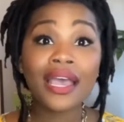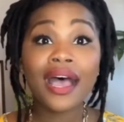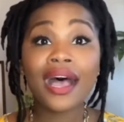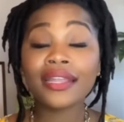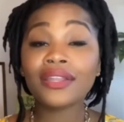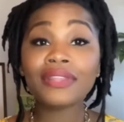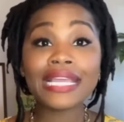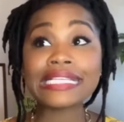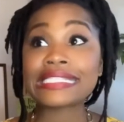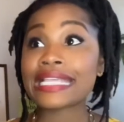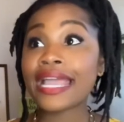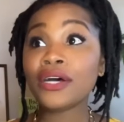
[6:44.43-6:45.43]
I know that
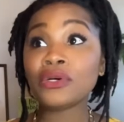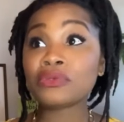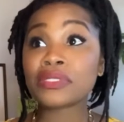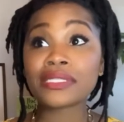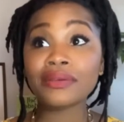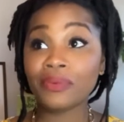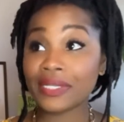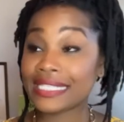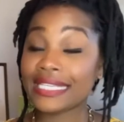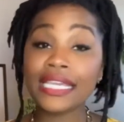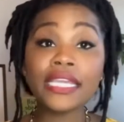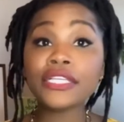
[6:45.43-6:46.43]
sounds, once
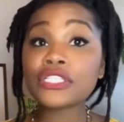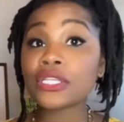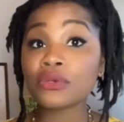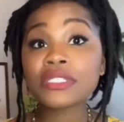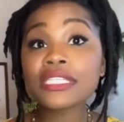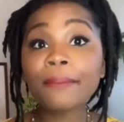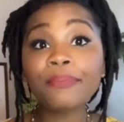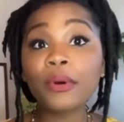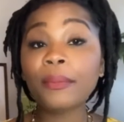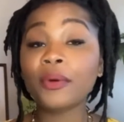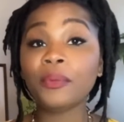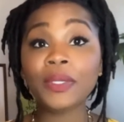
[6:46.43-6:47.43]
again, so
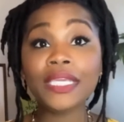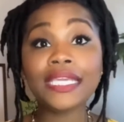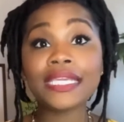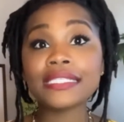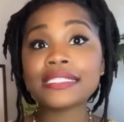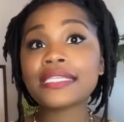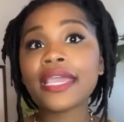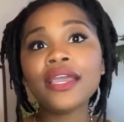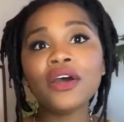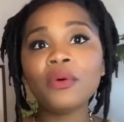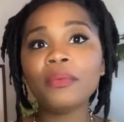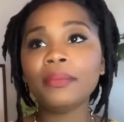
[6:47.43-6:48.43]
simple, but we can
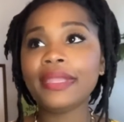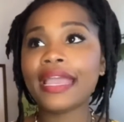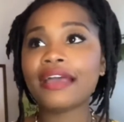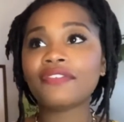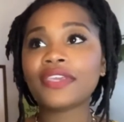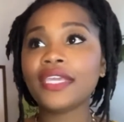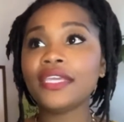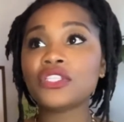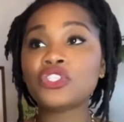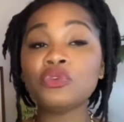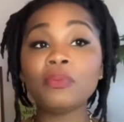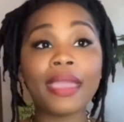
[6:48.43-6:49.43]
tell when we have
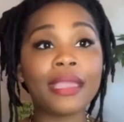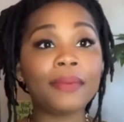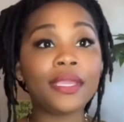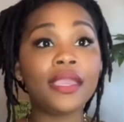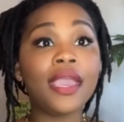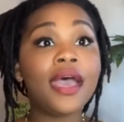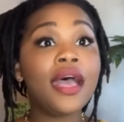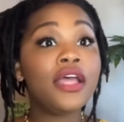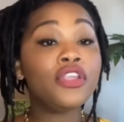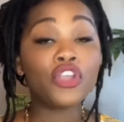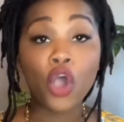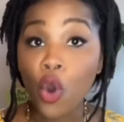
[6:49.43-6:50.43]
kids who maybe
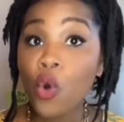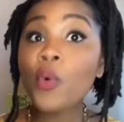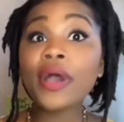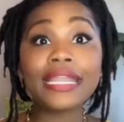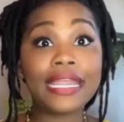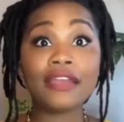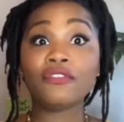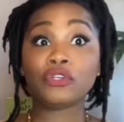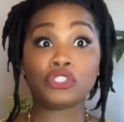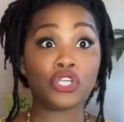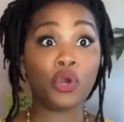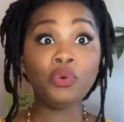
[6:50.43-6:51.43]
no one ever
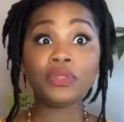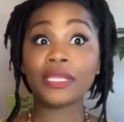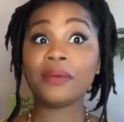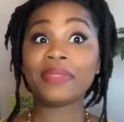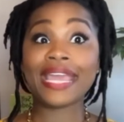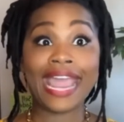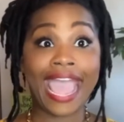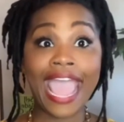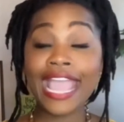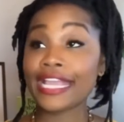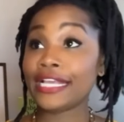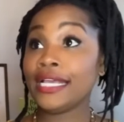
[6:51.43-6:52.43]
told them that,
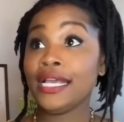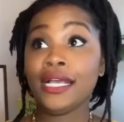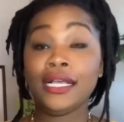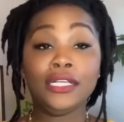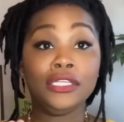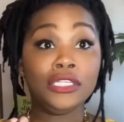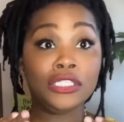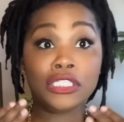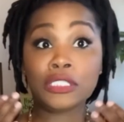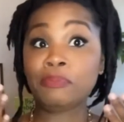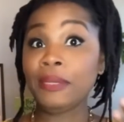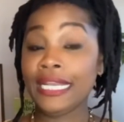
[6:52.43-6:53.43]
hey,
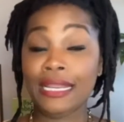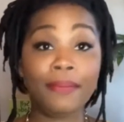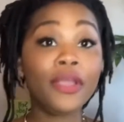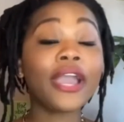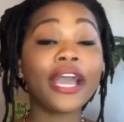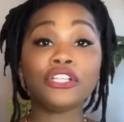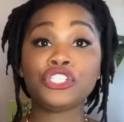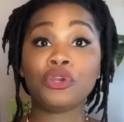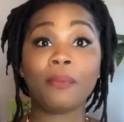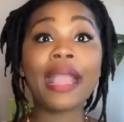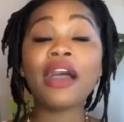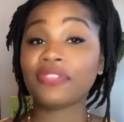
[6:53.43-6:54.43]
spitting milk out your
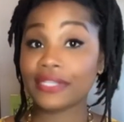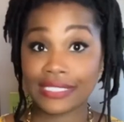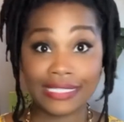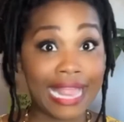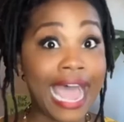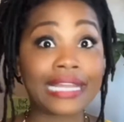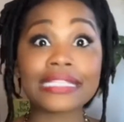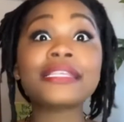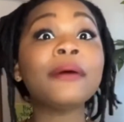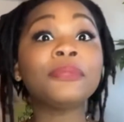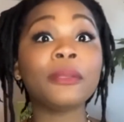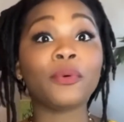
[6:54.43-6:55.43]
mouth is not
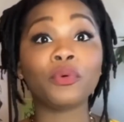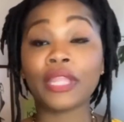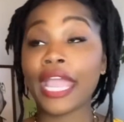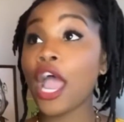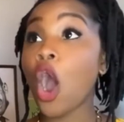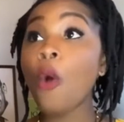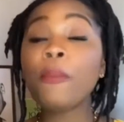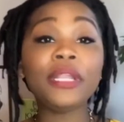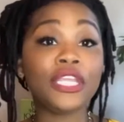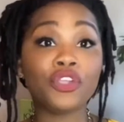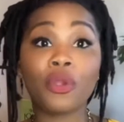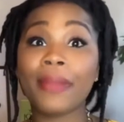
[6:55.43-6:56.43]
acceptable. That
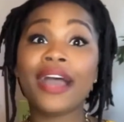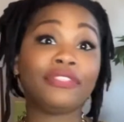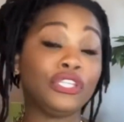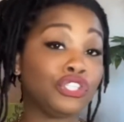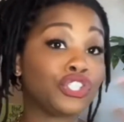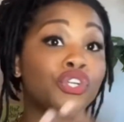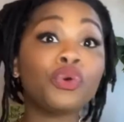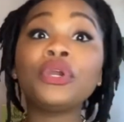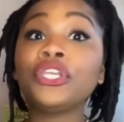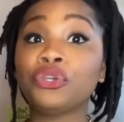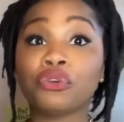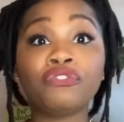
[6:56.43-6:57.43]
opening your mouth and
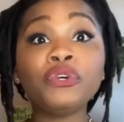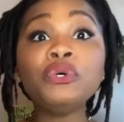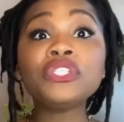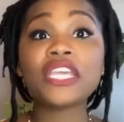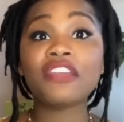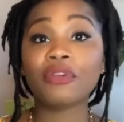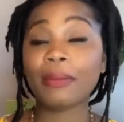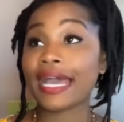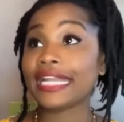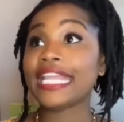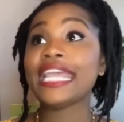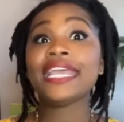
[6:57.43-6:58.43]
showing your food to
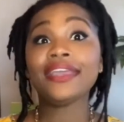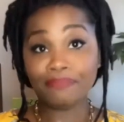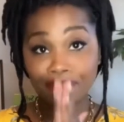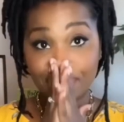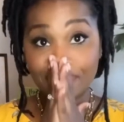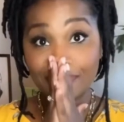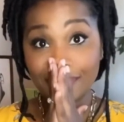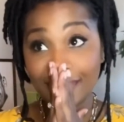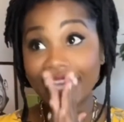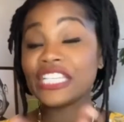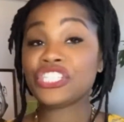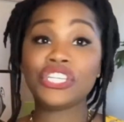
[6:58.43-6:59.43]
everybody,
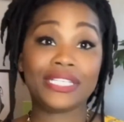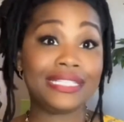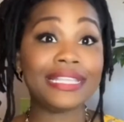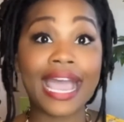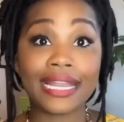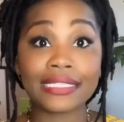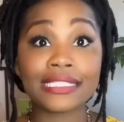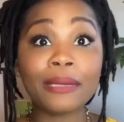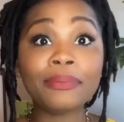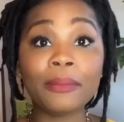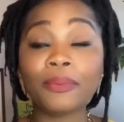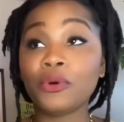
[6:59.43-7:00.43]
it's just not
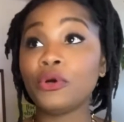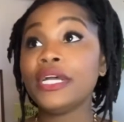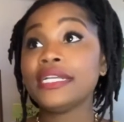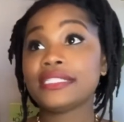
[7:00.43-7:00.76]
acceptable.